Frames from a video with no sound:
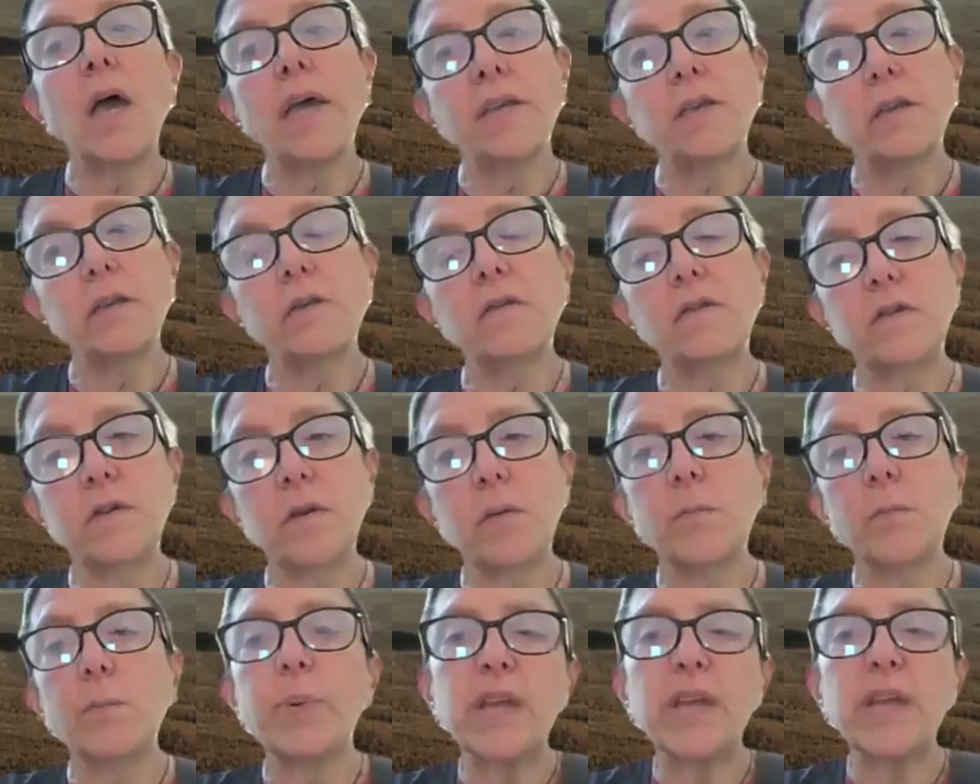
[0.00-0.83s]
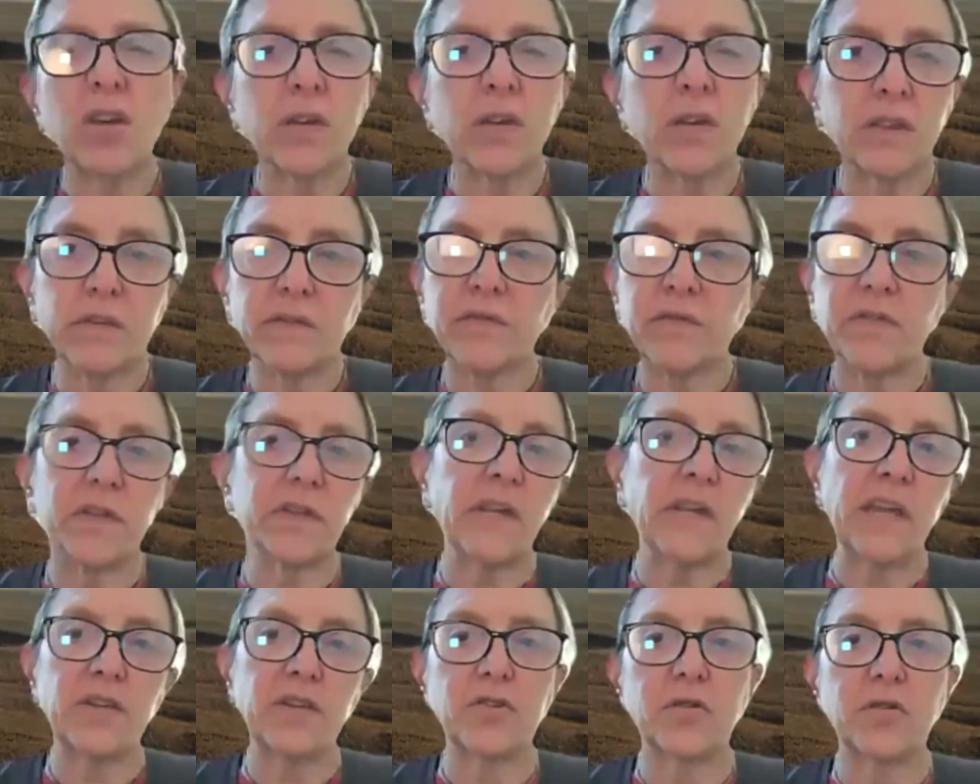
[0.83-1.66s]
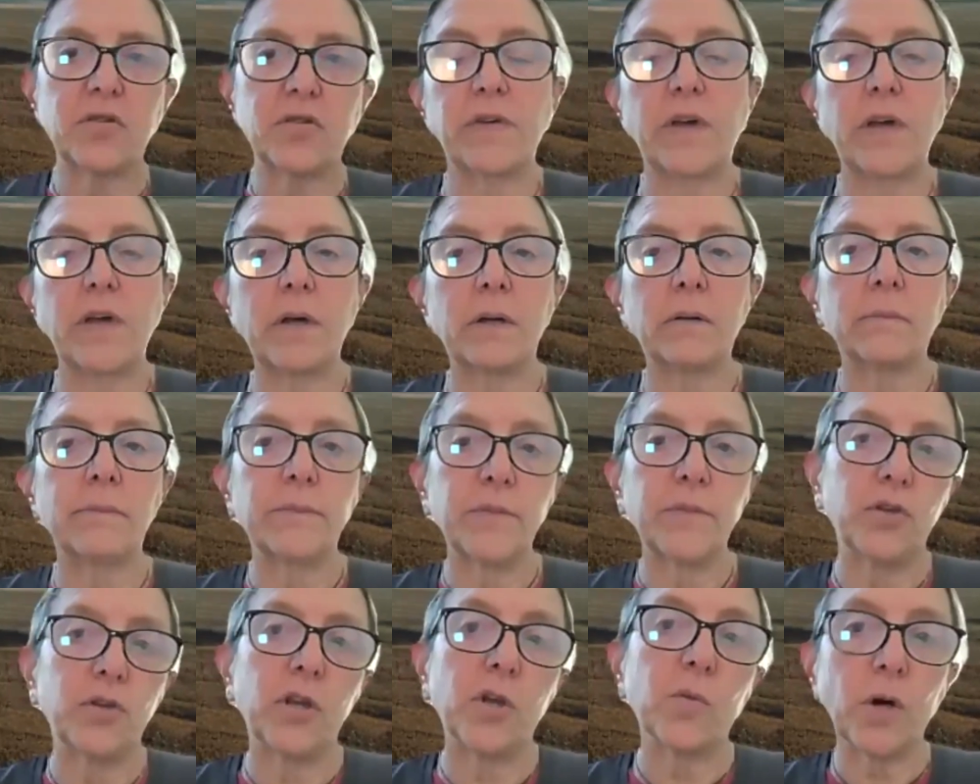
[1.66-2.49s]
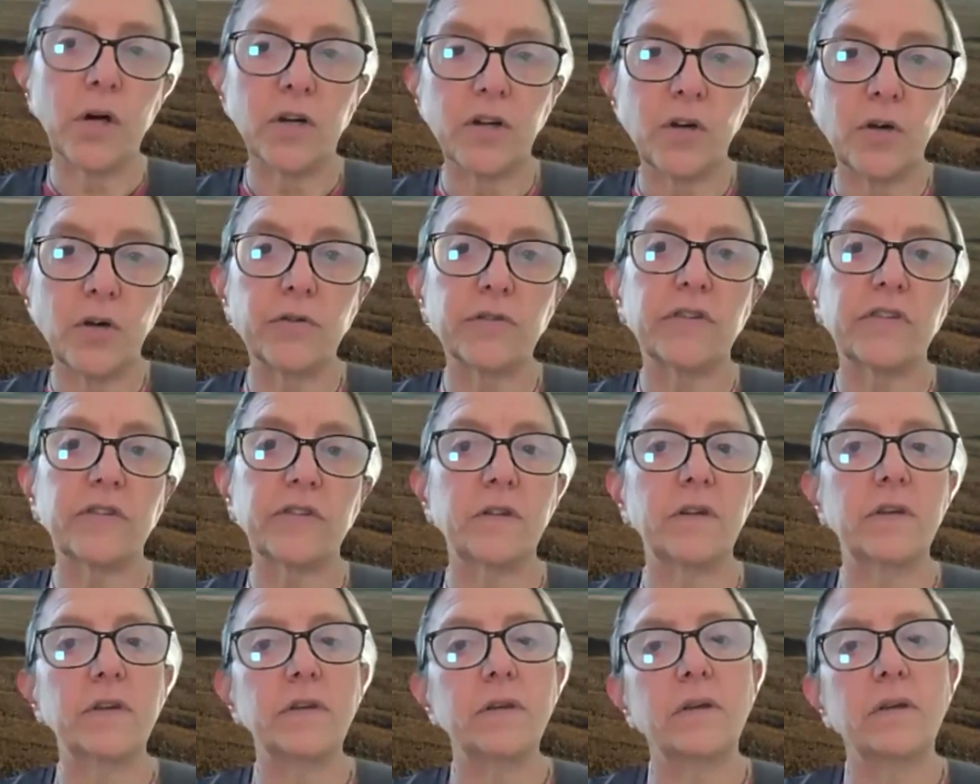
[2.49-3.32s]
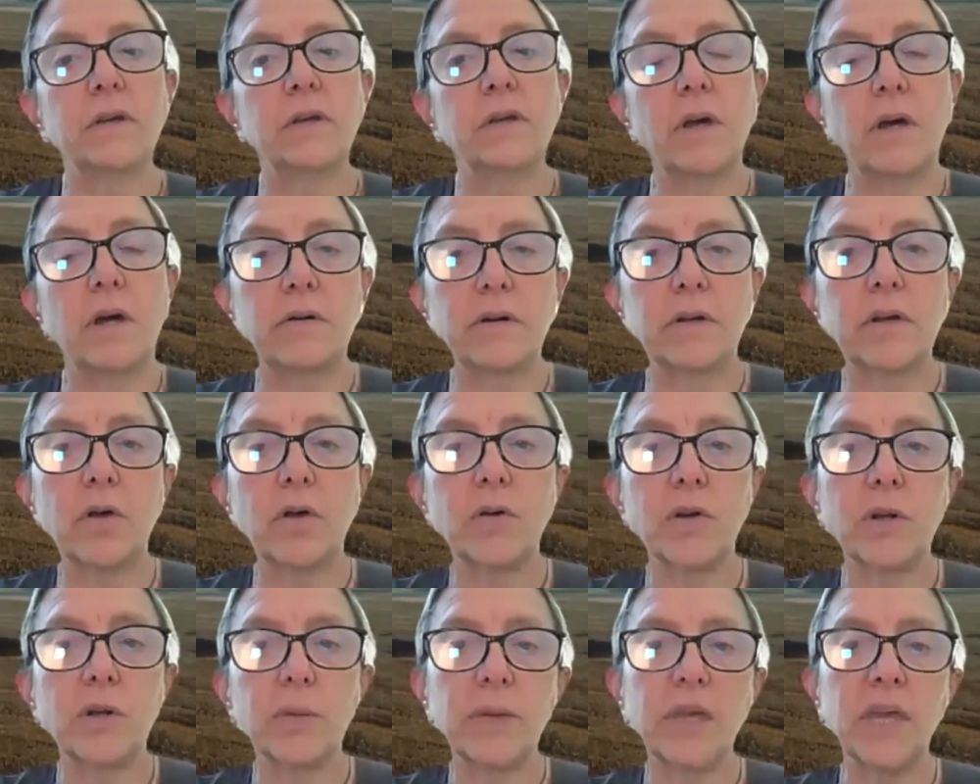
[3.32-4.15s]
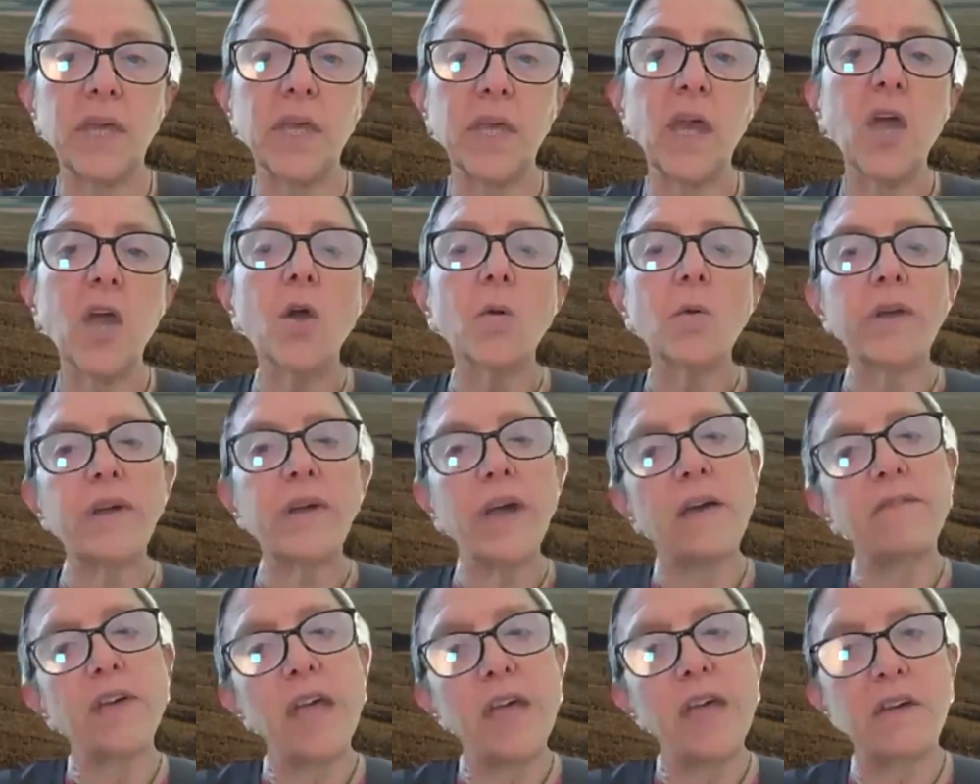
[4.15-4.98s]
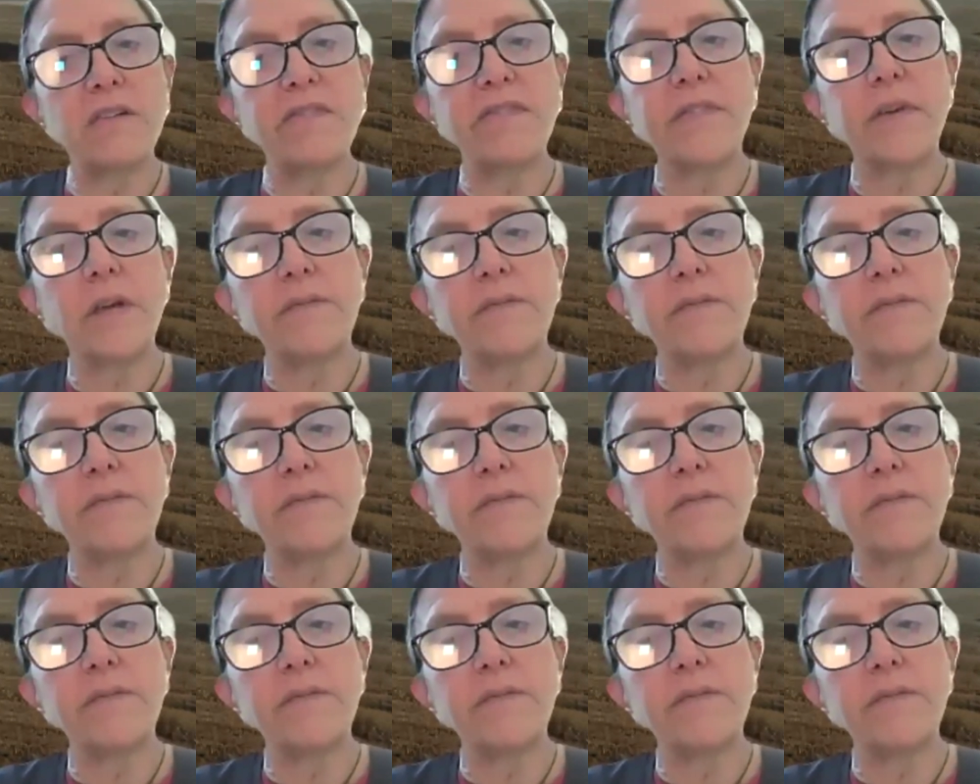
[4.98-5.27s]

And because of the nature of our continent and our economy, we have